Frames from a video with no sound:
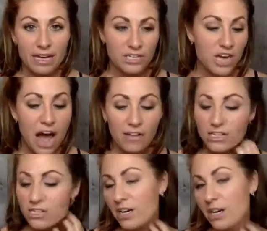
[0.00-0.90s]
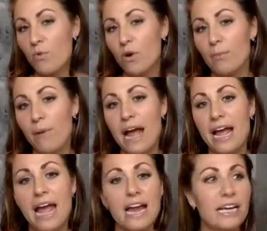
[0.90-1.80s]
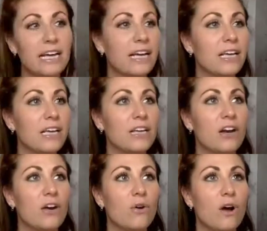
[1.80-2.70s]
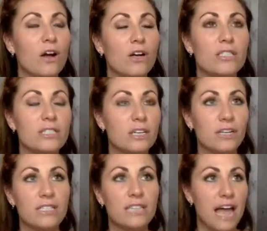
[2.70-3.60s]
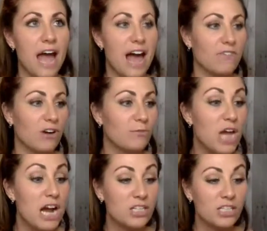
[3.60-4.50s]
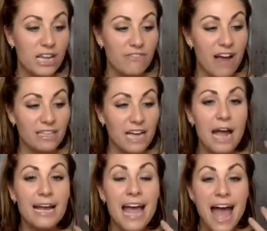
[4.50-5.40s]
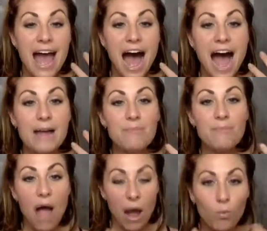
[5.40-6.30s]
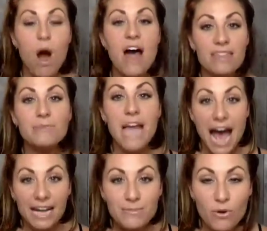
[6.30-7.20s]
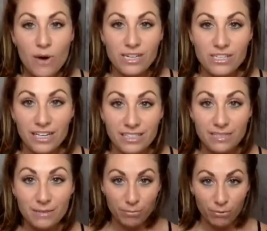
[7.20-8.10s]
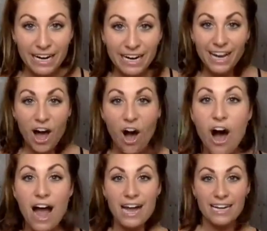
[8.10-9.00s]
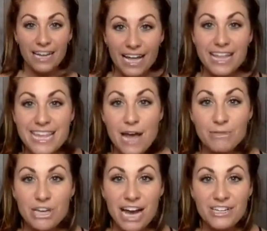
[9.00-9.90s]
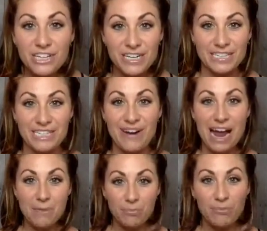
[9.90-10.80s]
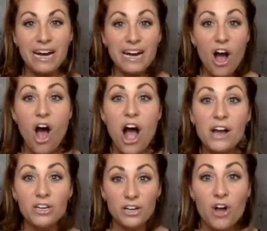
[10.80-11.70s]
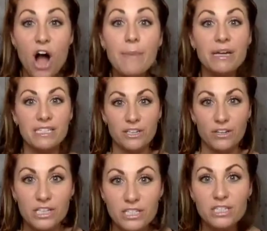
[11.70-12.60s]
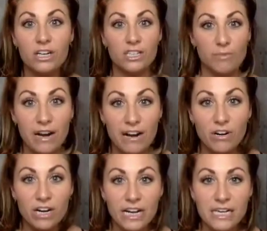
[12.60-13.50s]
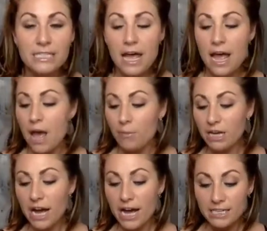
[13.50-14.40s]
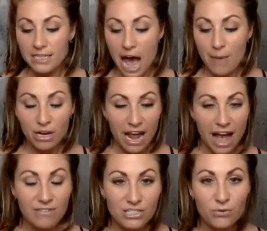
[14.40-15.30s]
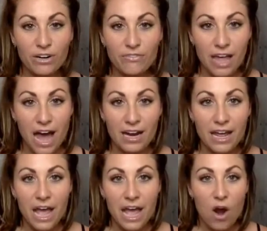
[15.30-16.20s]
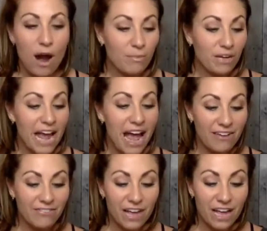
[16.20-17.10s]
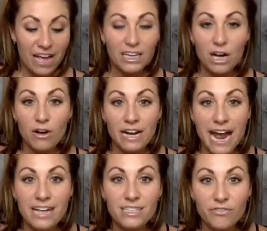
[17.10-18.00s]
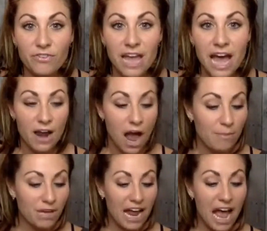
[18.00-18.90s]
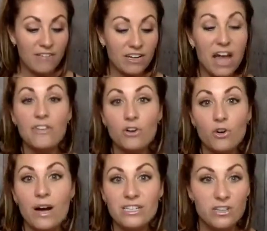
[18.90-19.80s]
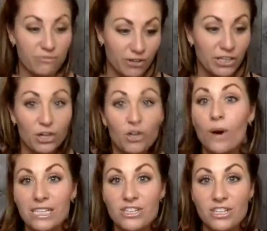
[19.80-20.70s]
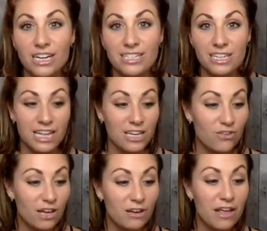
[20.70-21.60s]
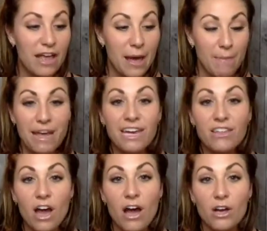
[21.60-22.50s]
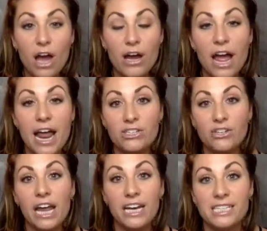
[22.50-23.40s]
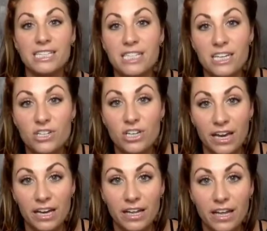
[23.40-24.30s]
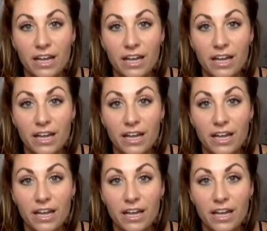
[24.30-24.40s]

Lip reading: challenged anymore by any, you know, concerns they have or objections. In fact, I want them to ask me questions. Bring on the objections, right? Bring on your comments, your concerns, whatever it is, because I'm going to have a story for that. Or I'm going to have, you know, an answer for that. I'm going to have another question for your question so that you can make an educated decision.